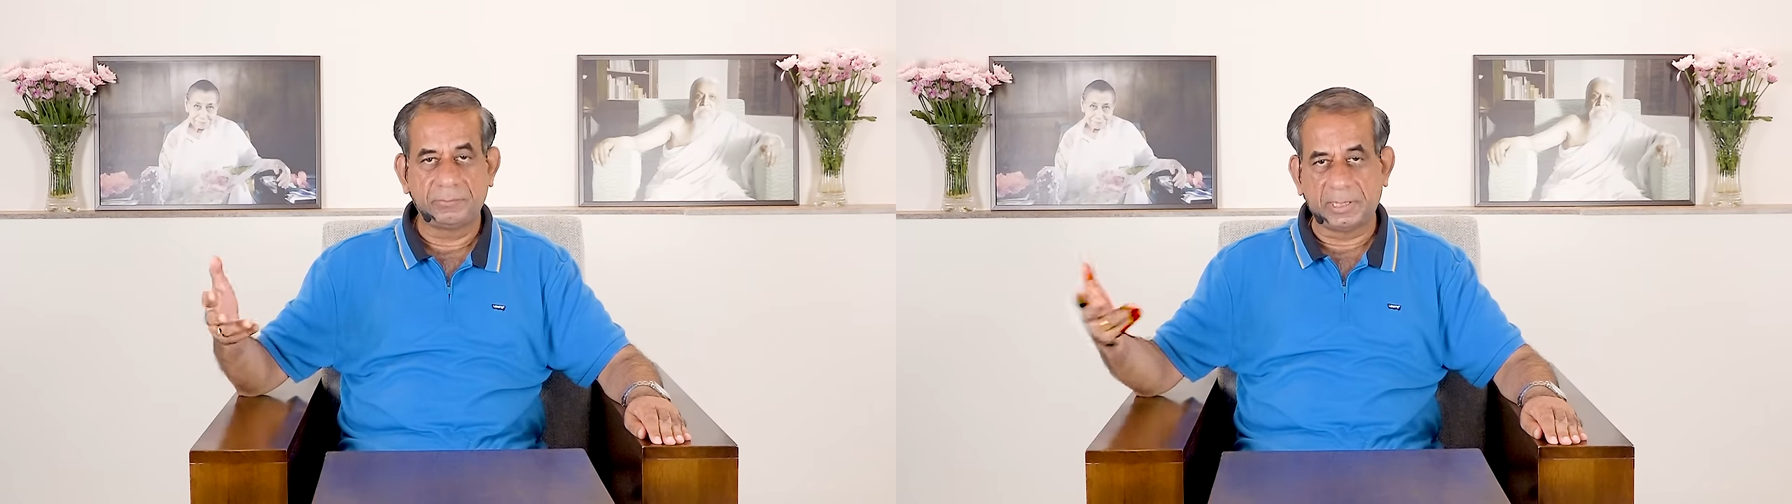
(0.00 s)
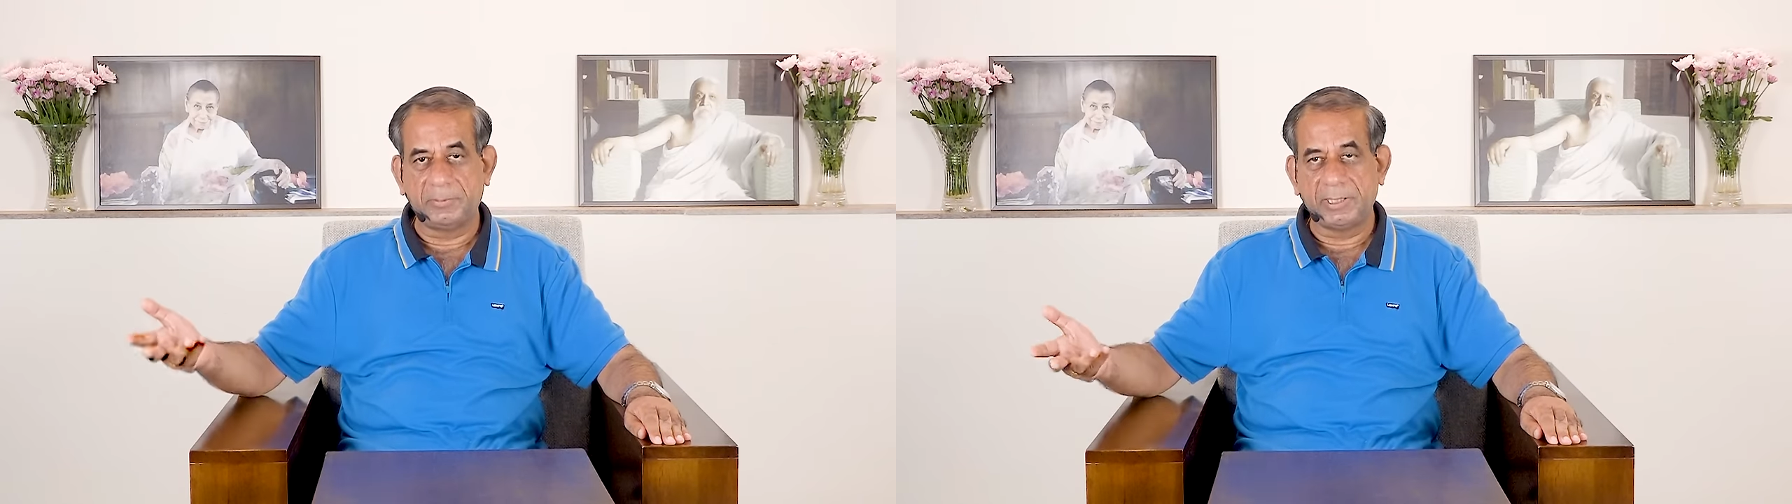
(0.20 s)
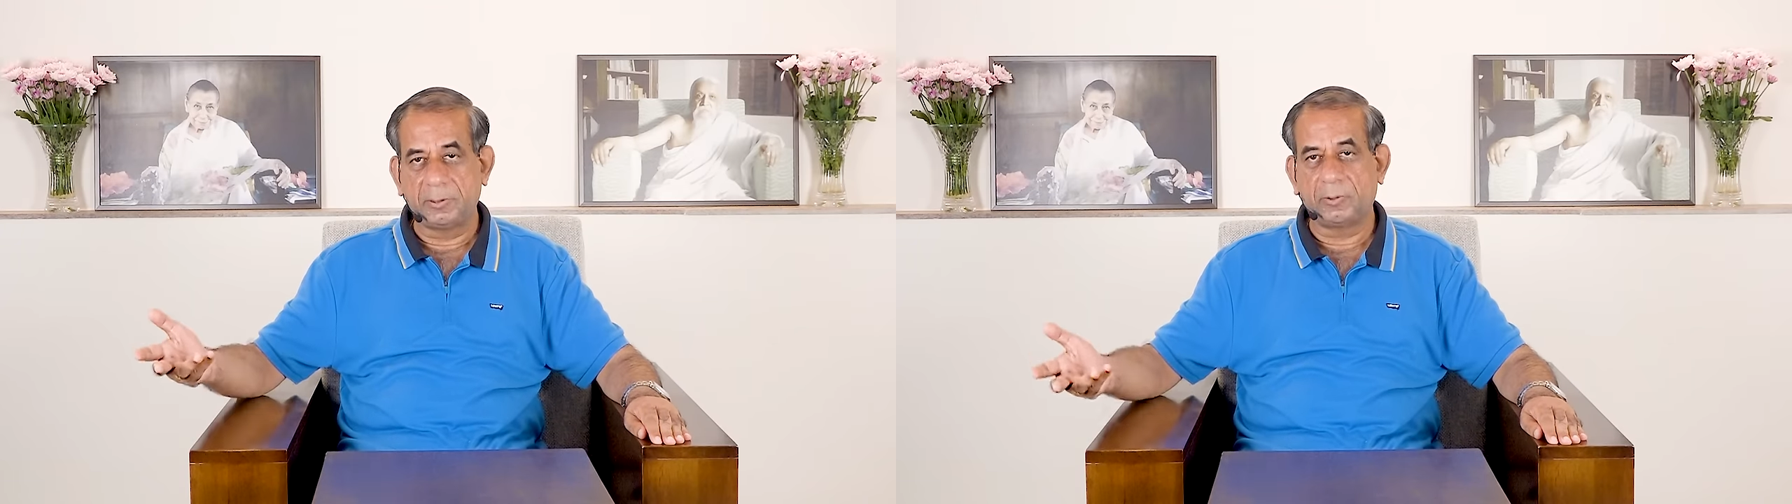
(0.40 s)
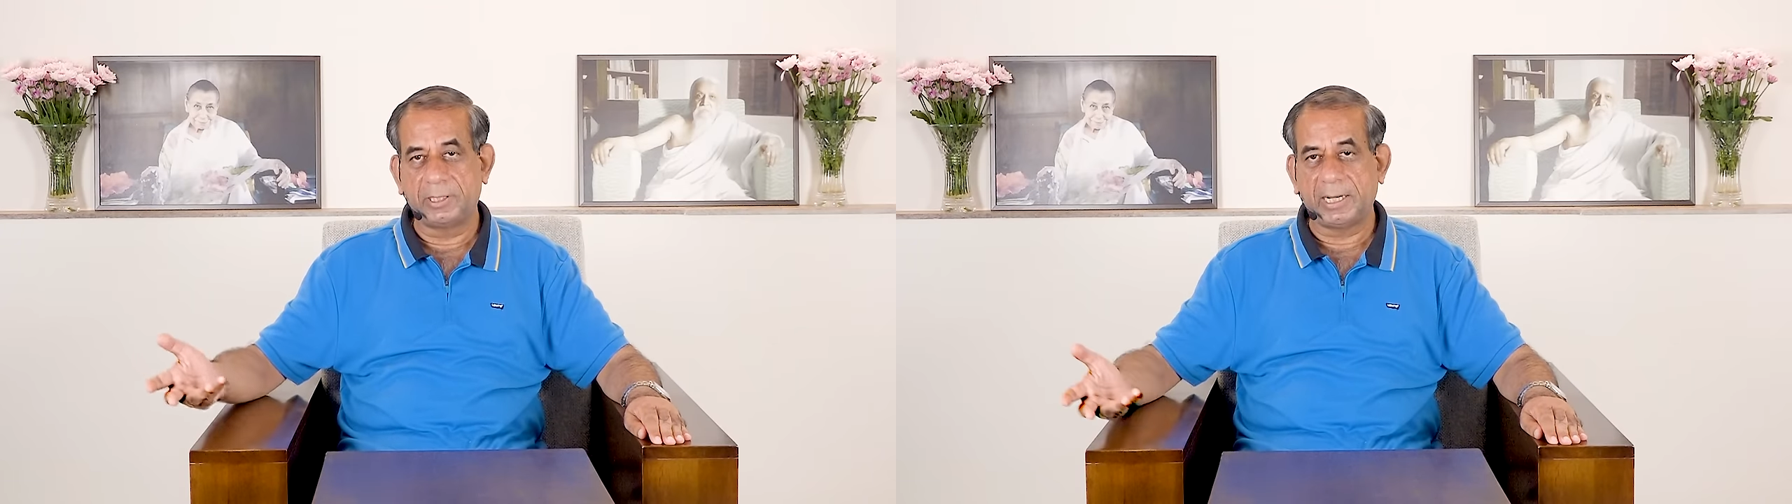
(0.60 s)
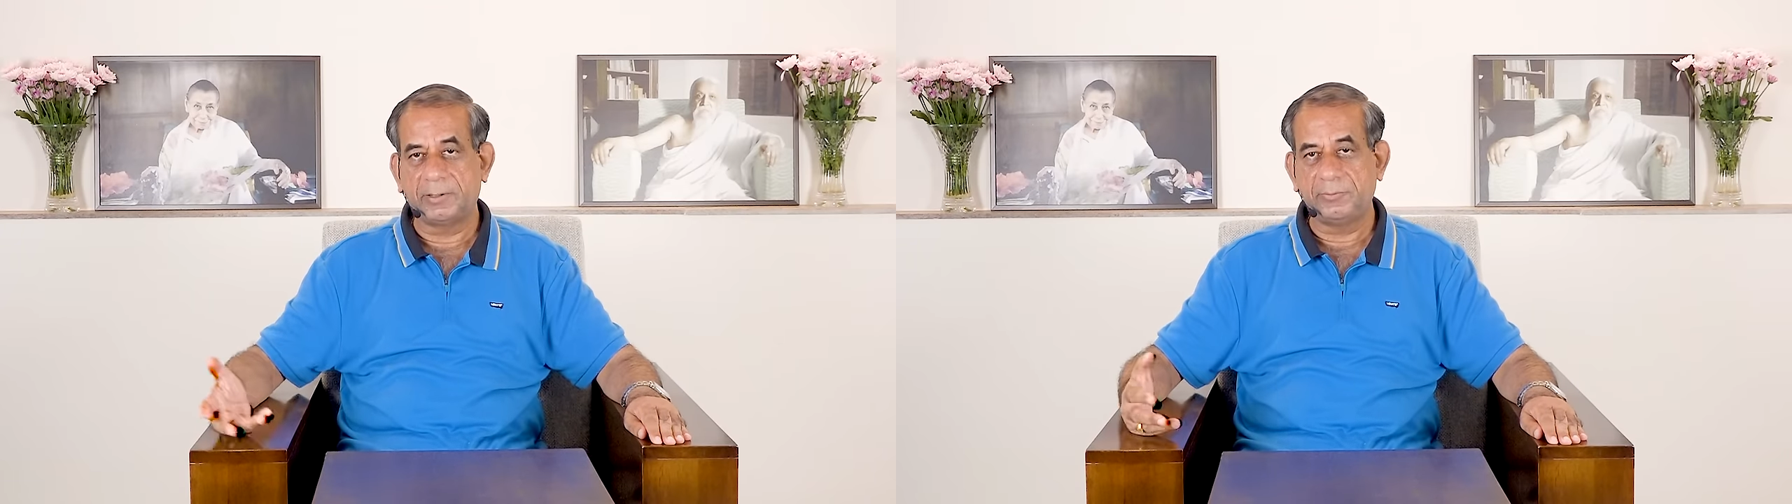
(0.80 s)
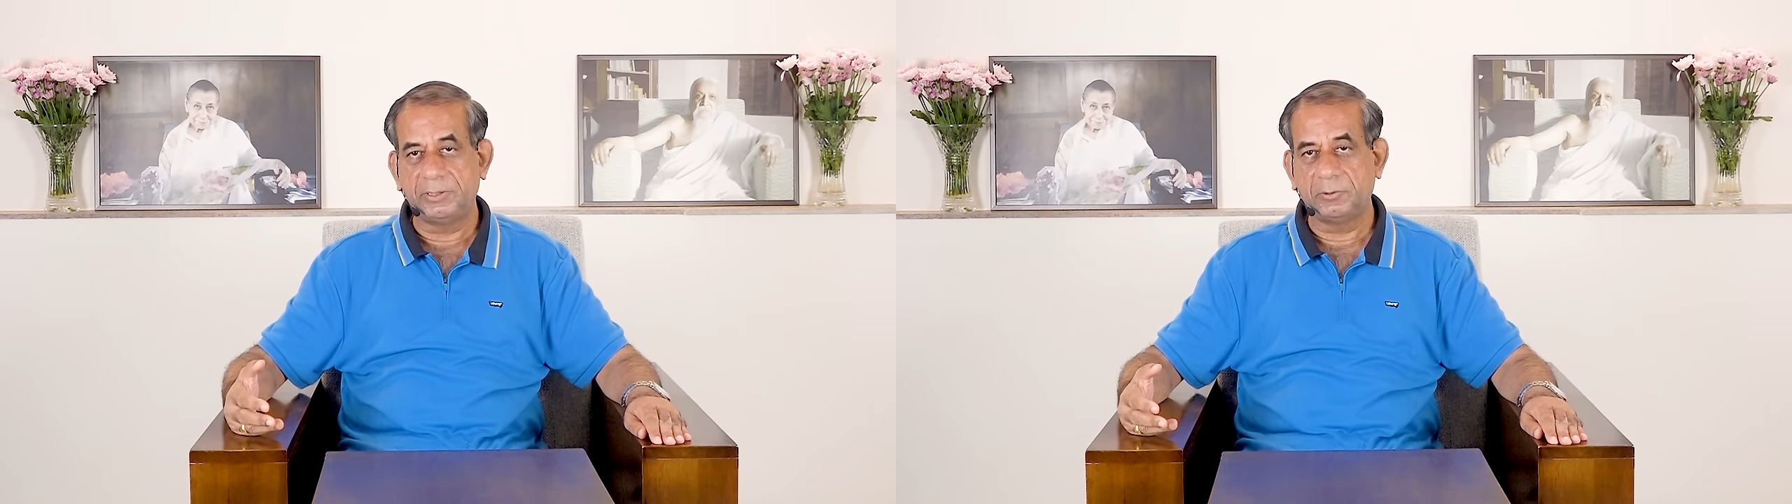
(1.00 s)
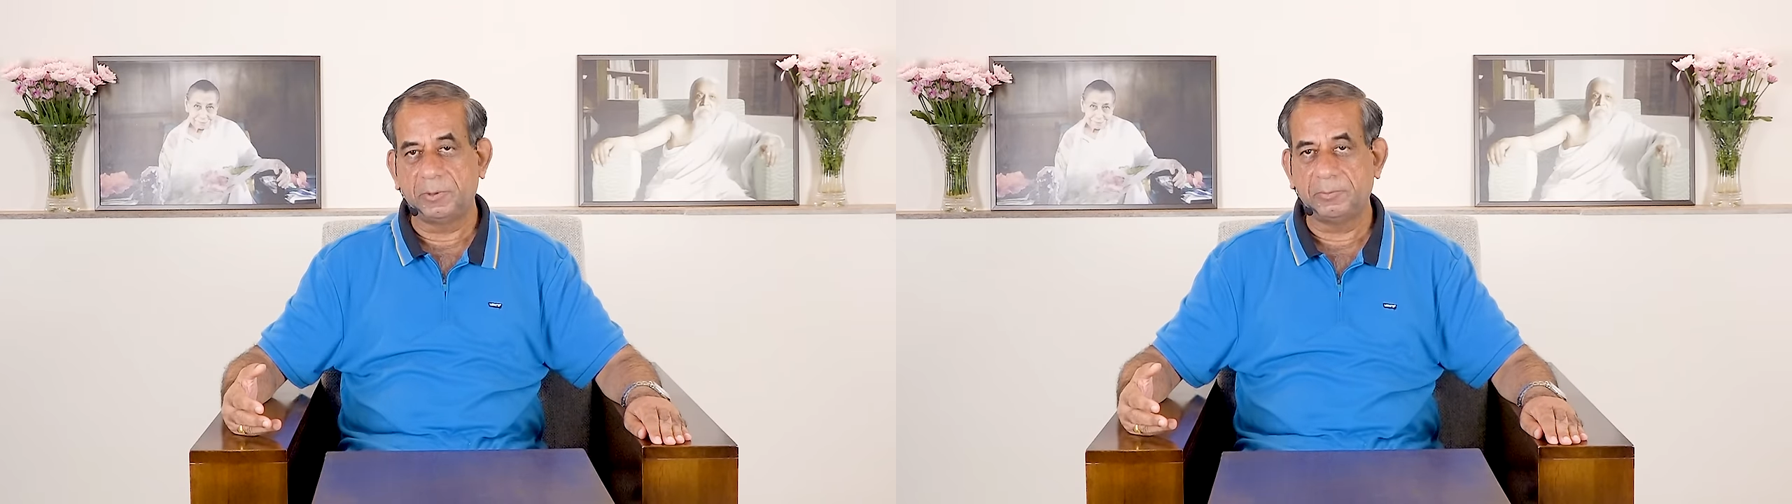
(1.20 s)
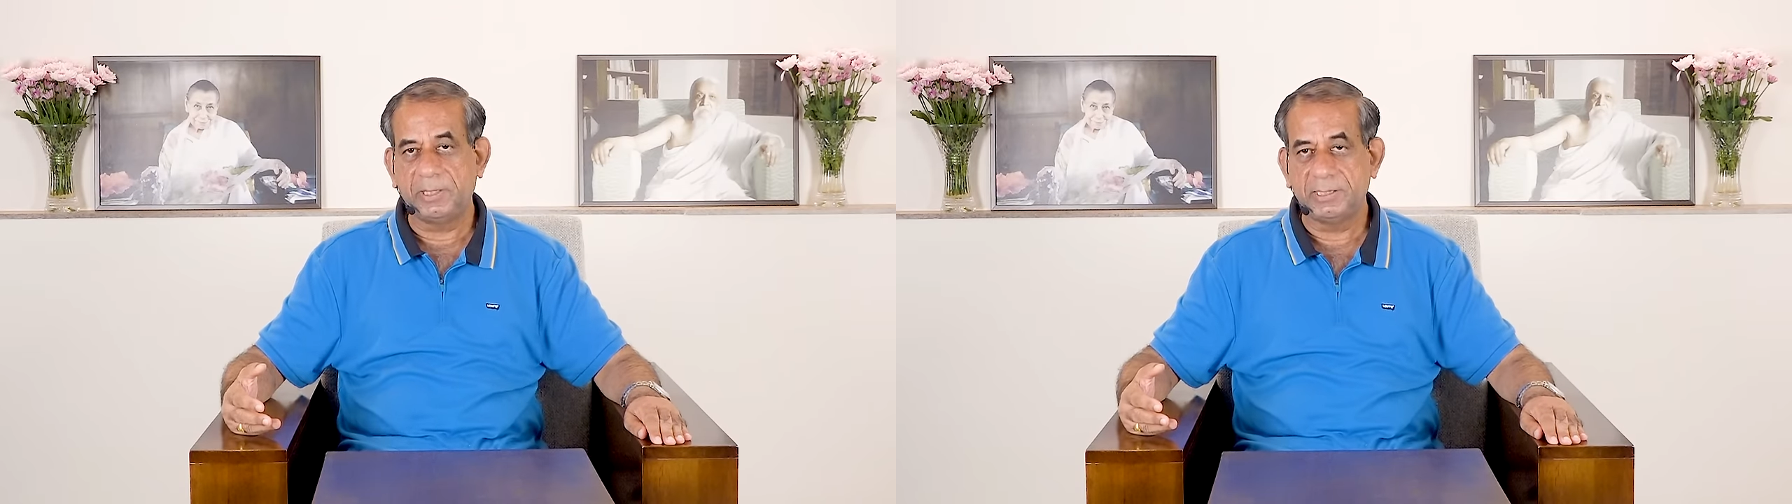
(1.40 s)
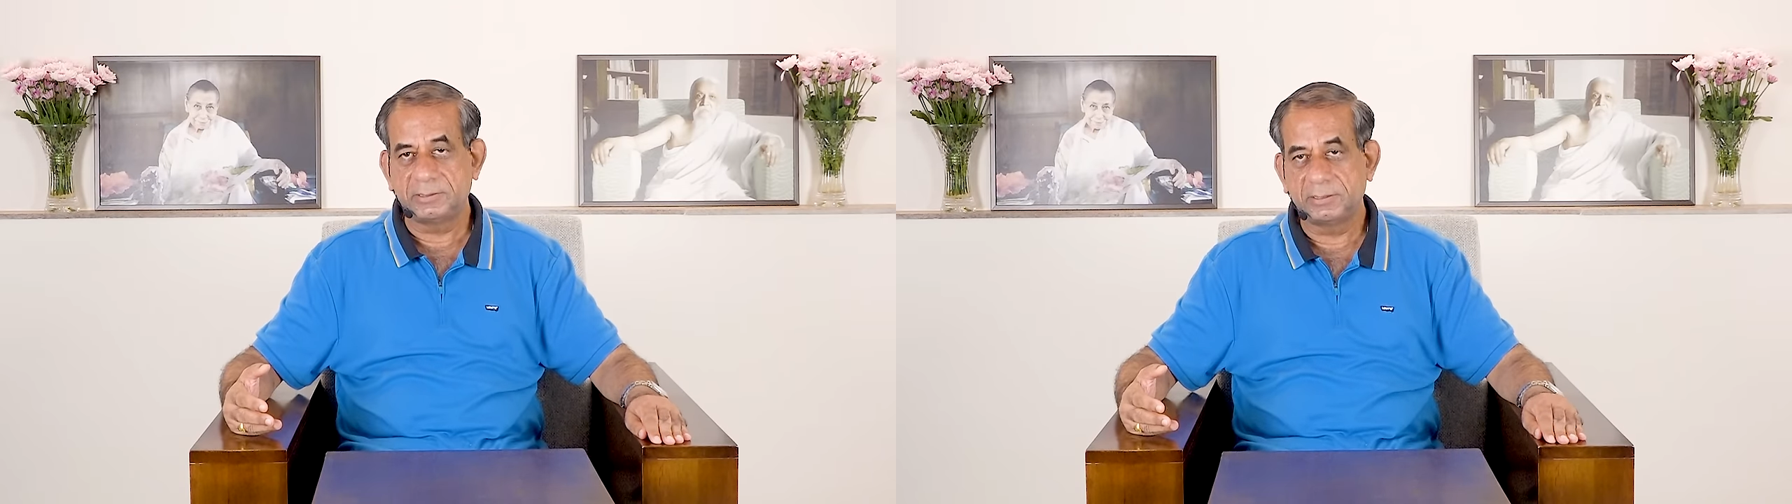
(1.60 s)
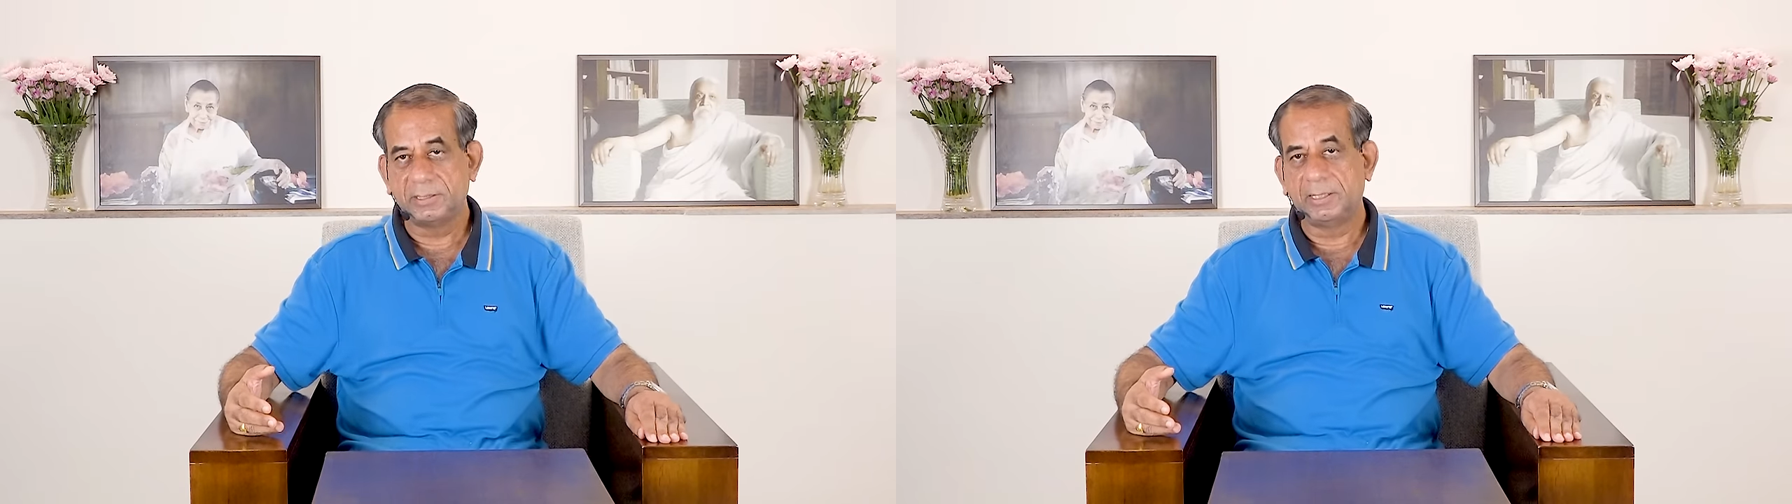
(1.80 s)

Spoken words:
coming in contact with human beings.